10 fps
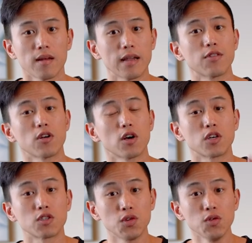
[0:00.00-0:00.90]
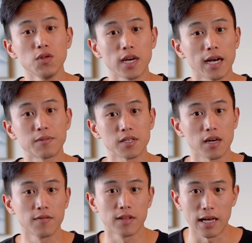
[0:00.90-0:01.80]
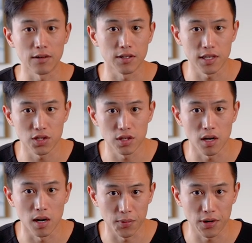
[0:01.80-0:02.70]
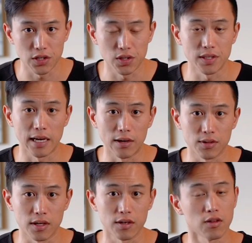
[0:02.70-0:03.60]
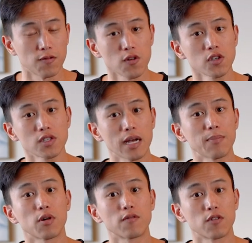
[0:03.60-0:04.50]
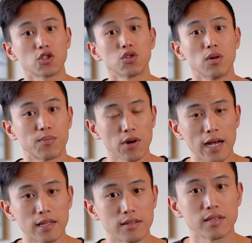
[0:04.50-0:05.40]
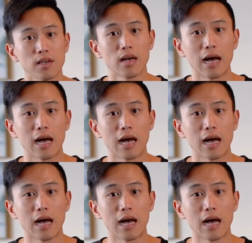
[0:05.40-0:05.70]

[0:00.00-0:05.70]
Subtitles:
Now, there are two types of cloud kitchen operations out there. The first type are virtual brands.